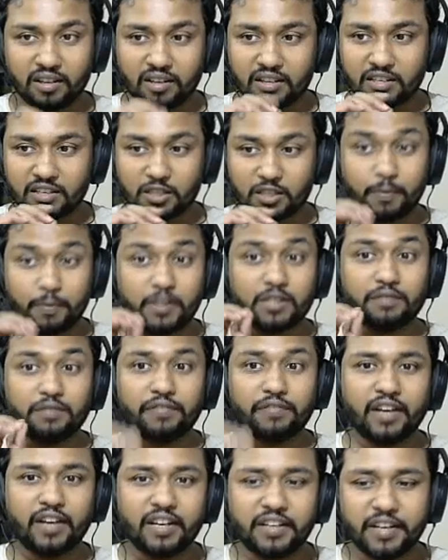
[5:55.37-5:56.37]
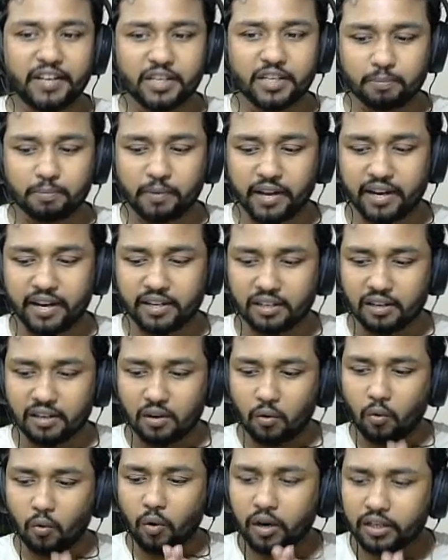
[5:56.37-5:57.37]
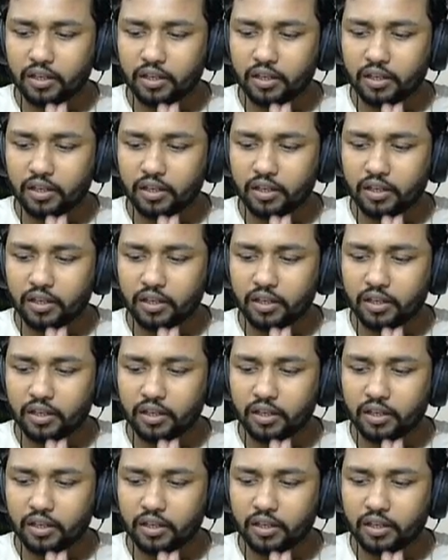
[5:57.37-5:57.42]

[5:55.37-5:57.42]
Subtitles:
specifically explained what